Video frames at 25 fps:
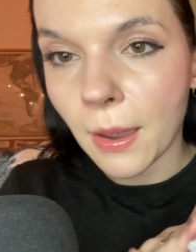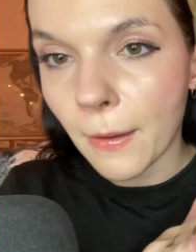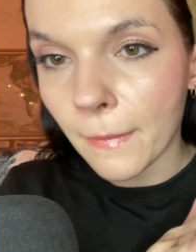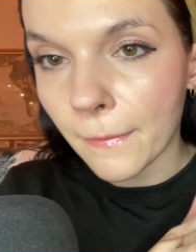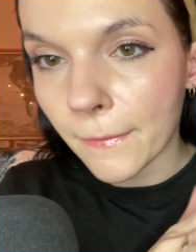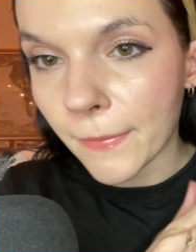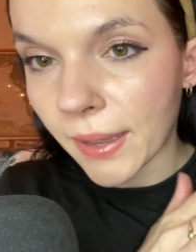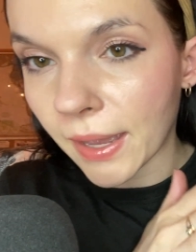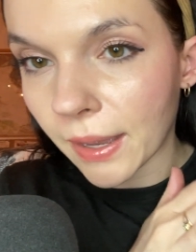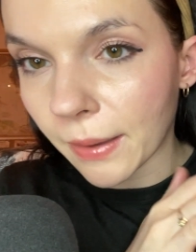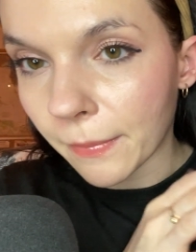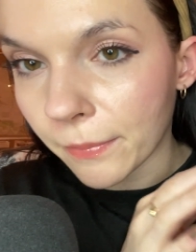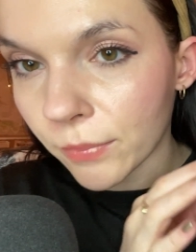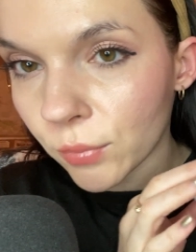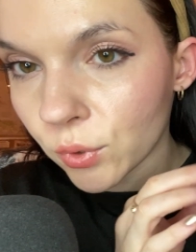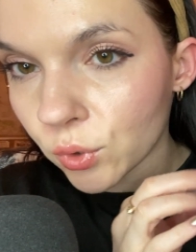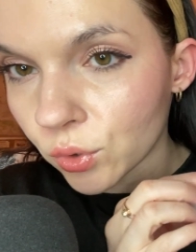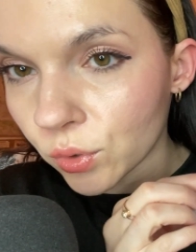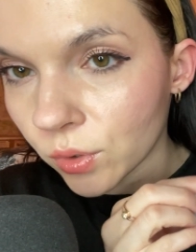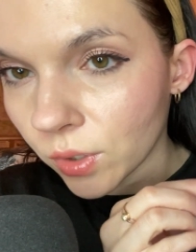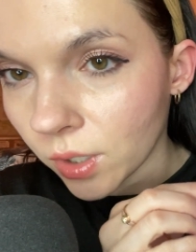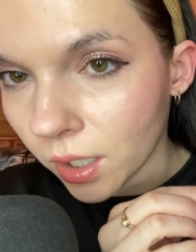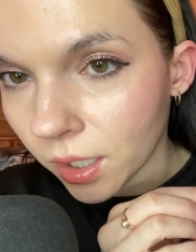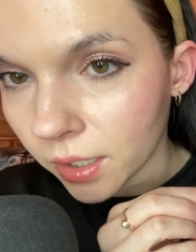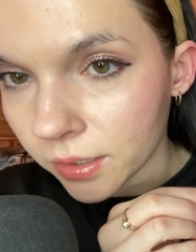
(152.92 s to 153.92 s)

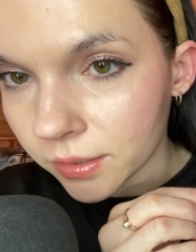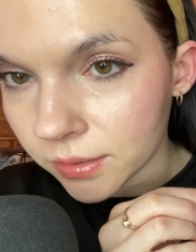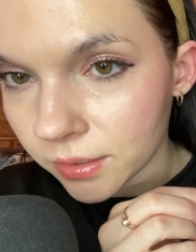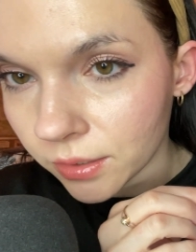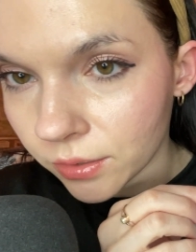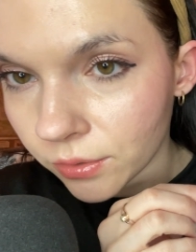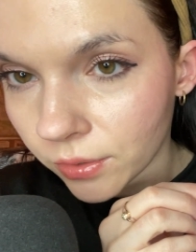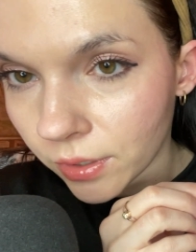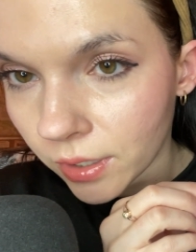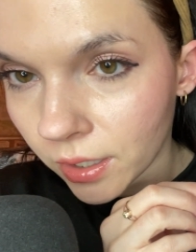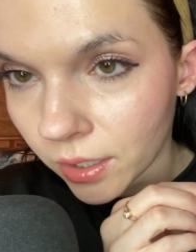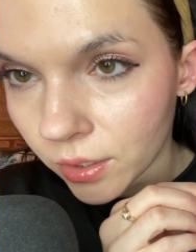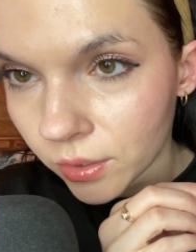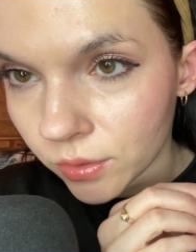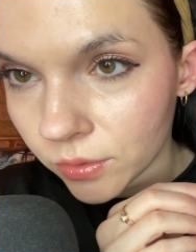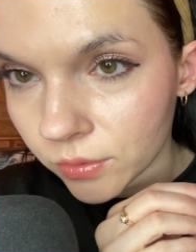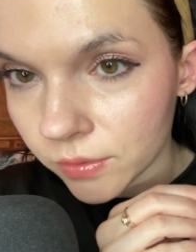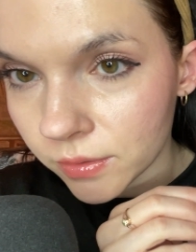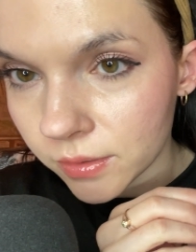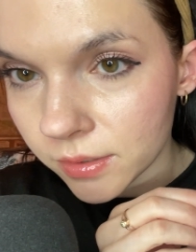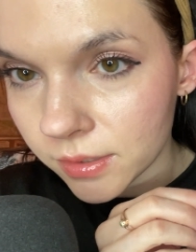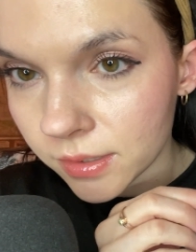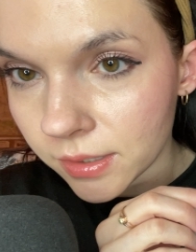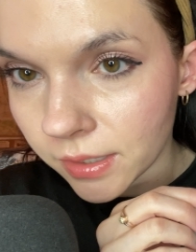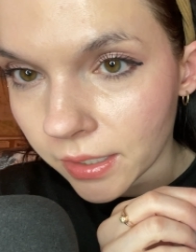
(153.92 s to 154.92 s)
bamboo cotton
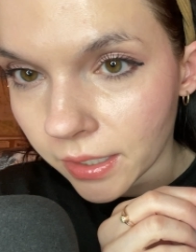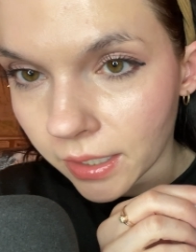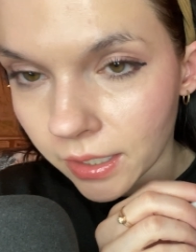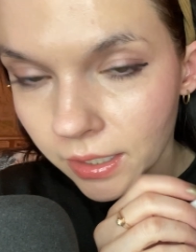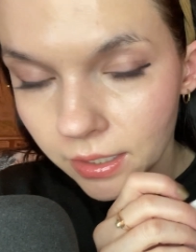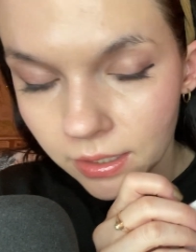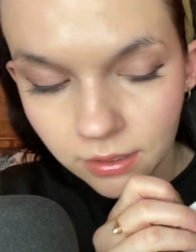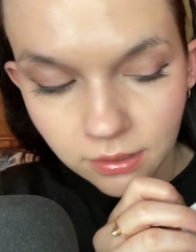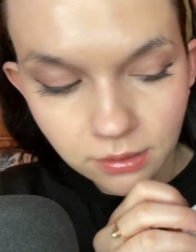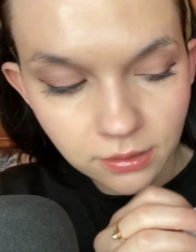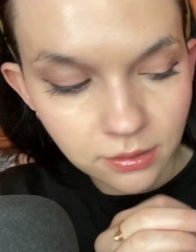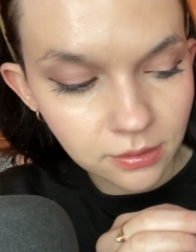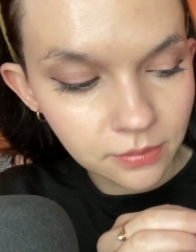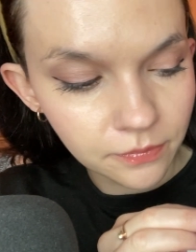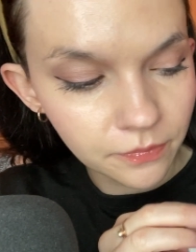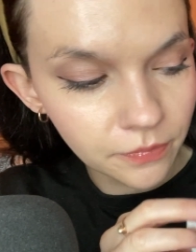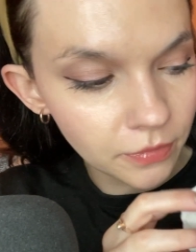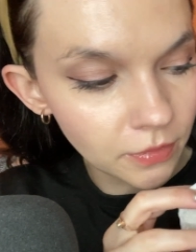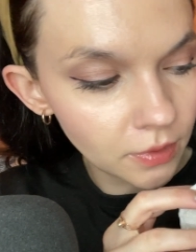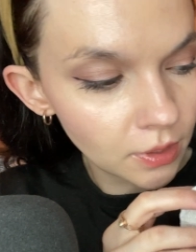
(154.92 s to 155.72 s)
rounds, and